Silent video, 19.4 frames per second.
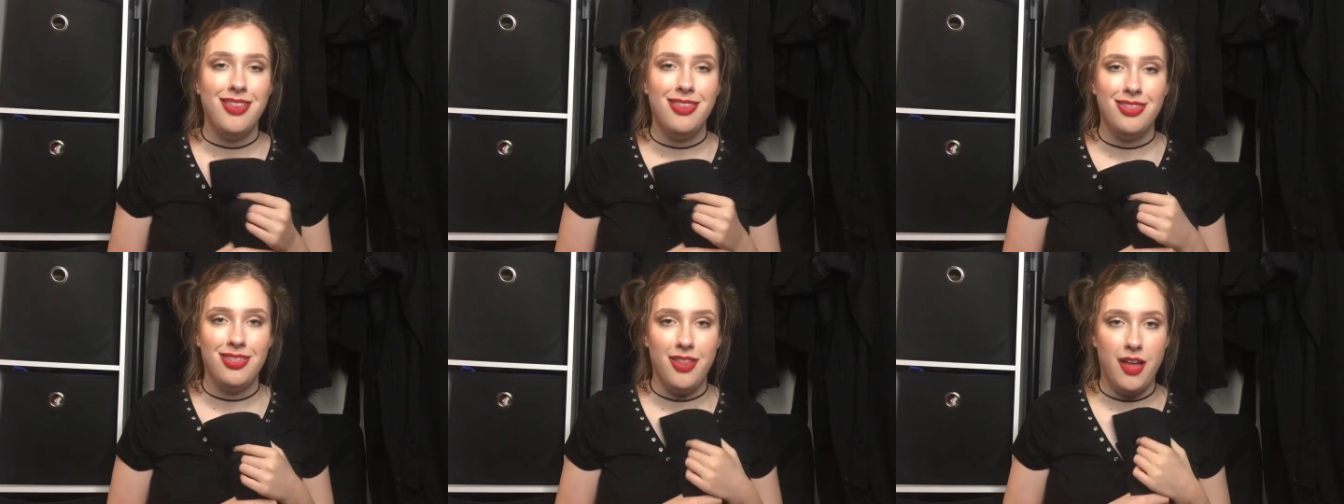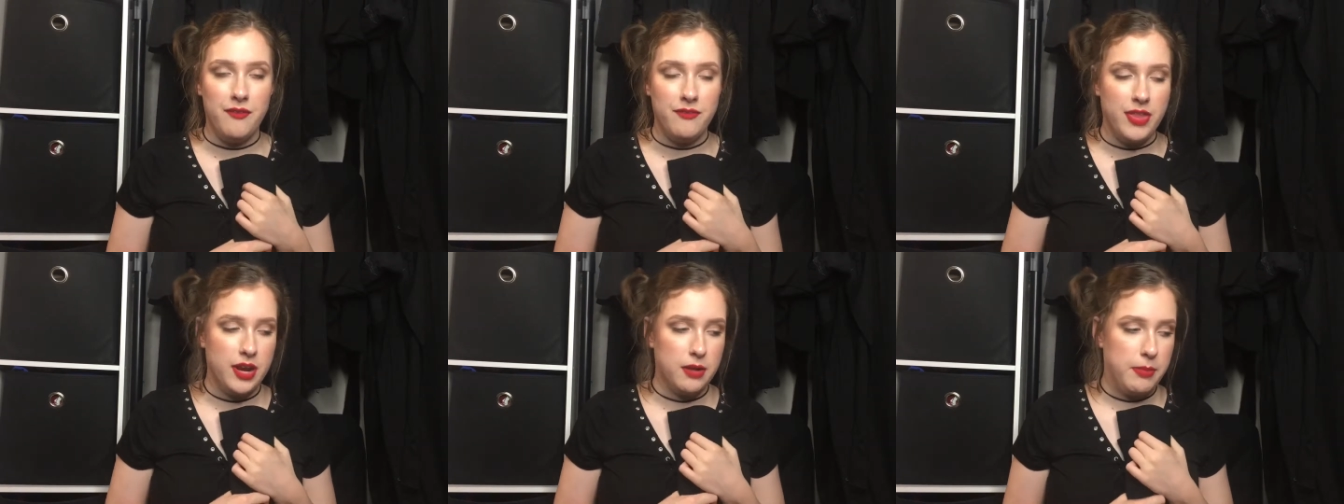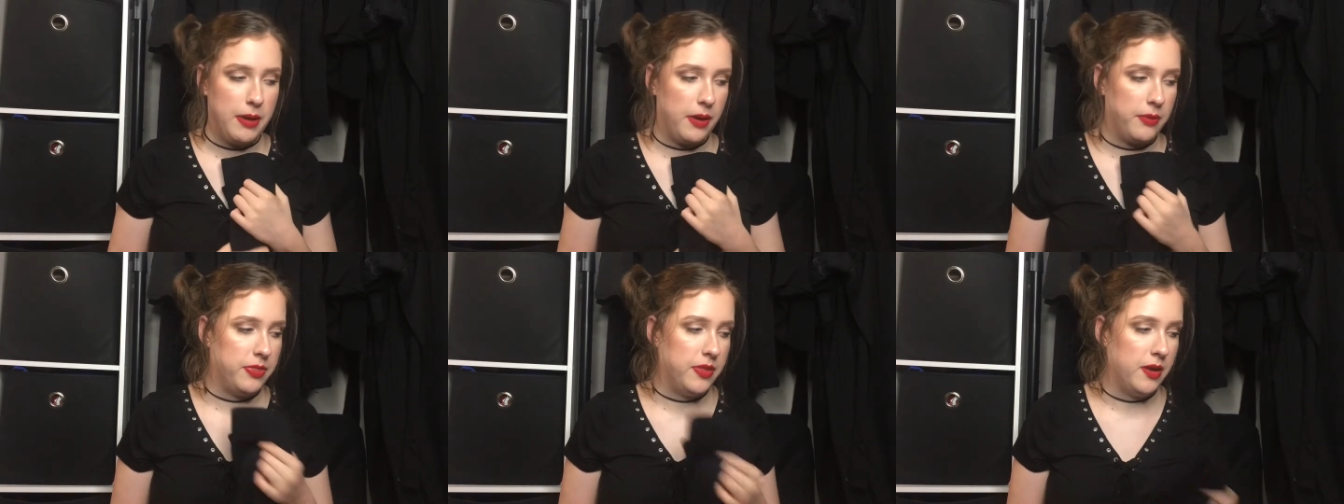Love that
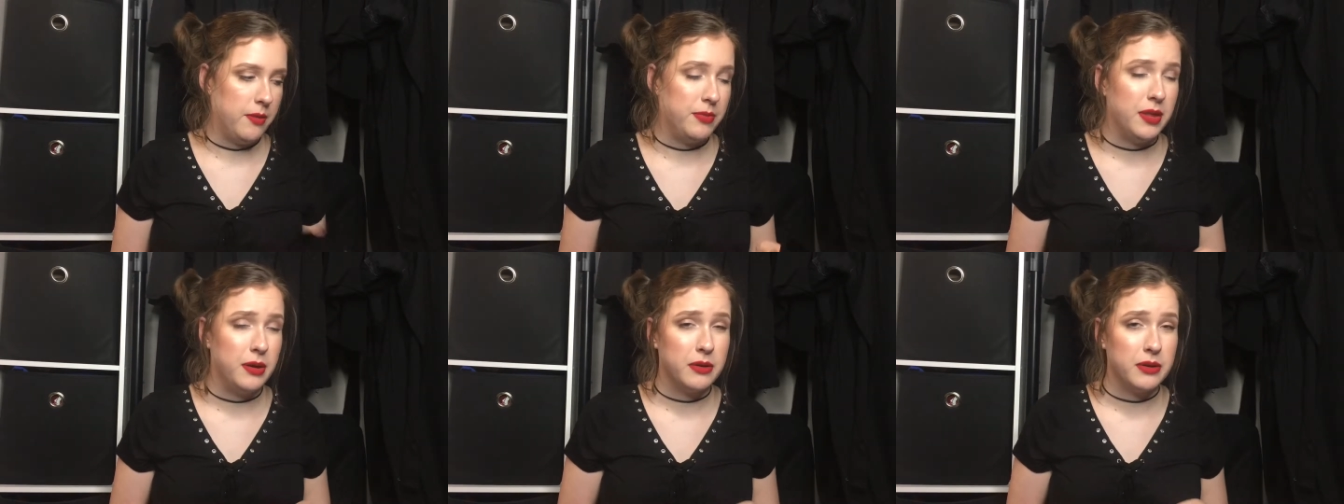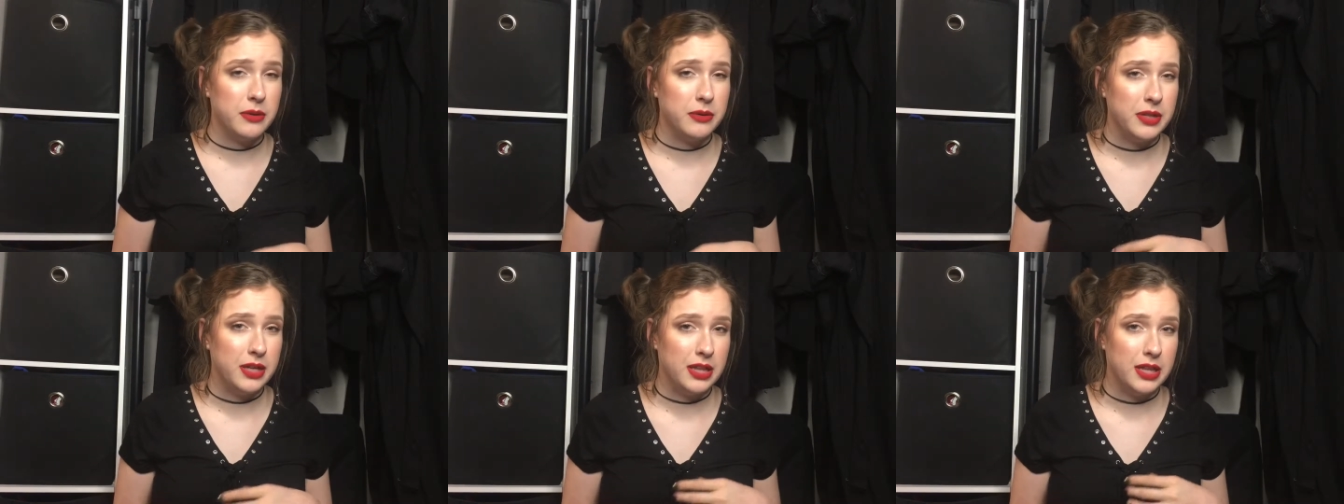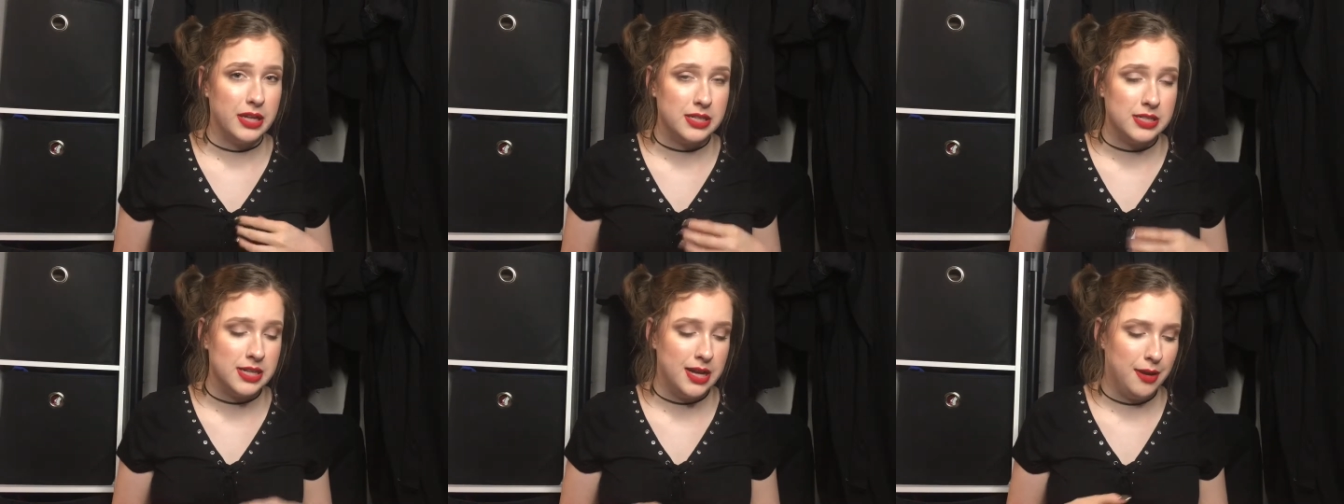about them. They were only
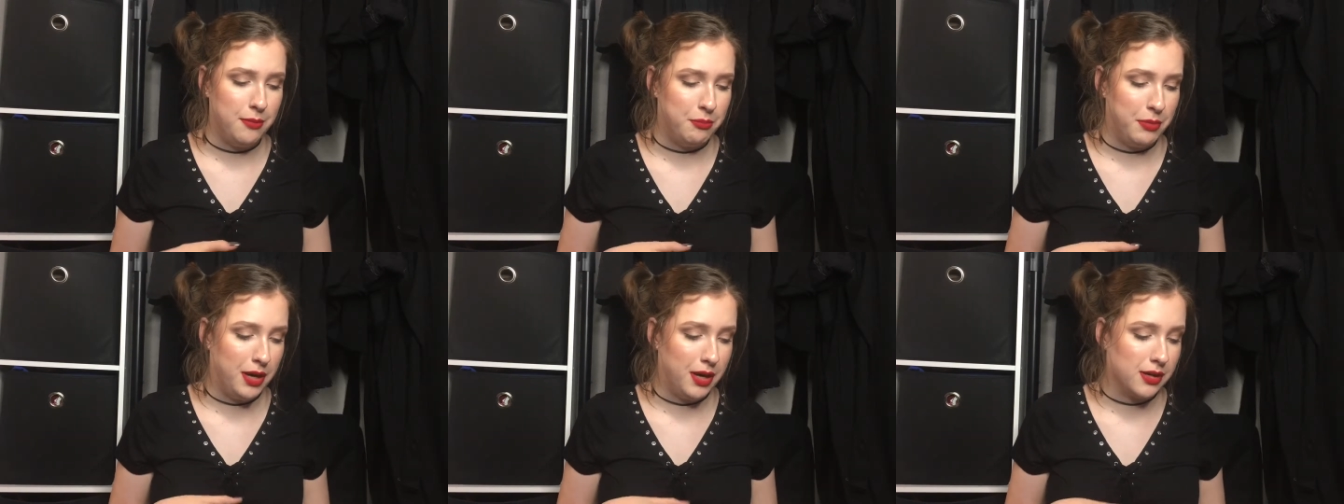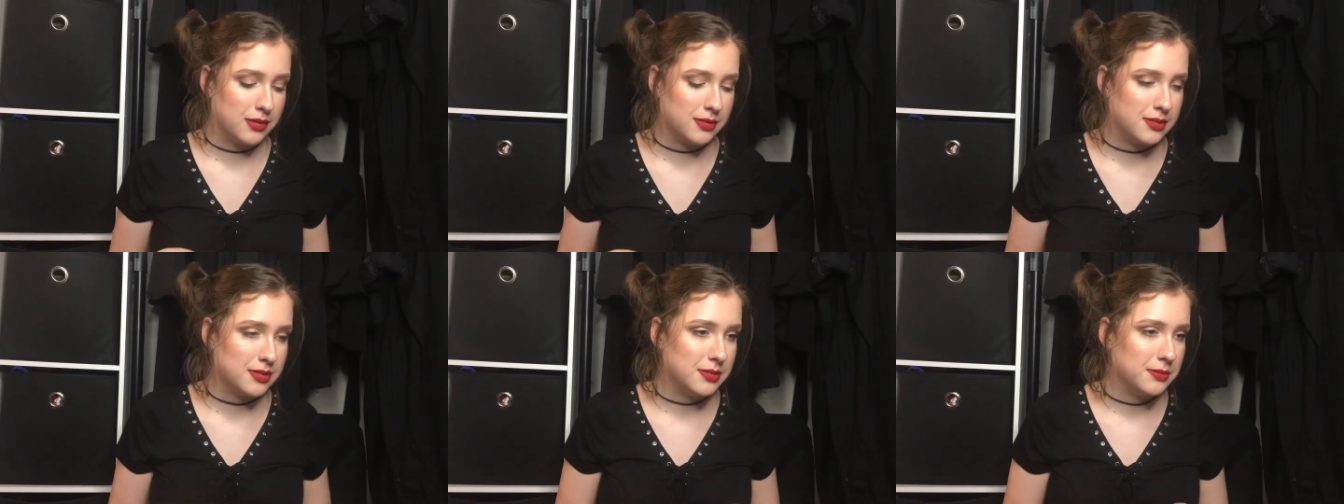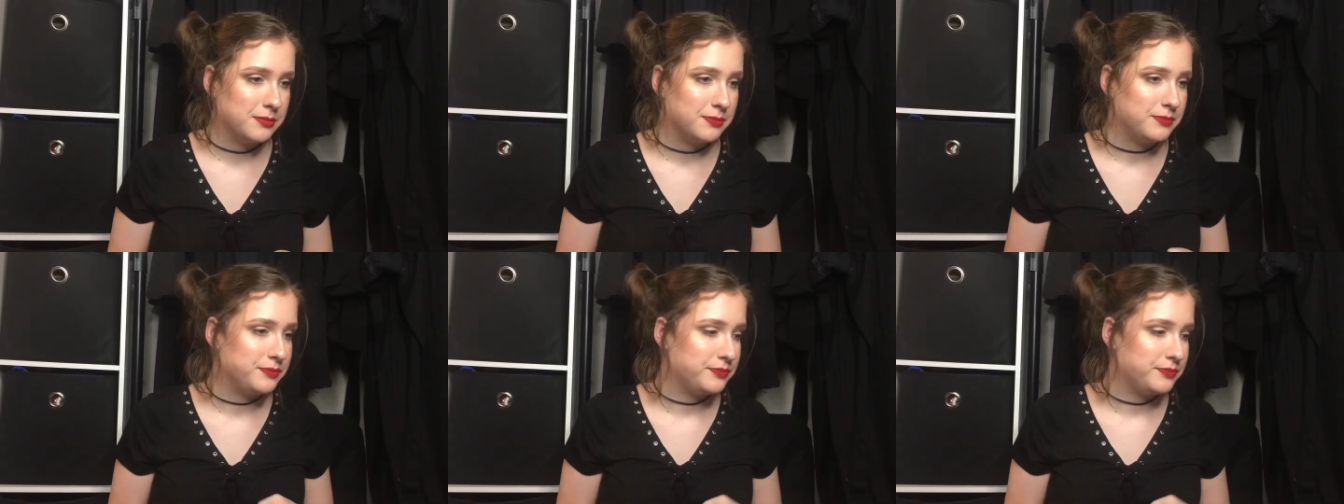like 10 bucks.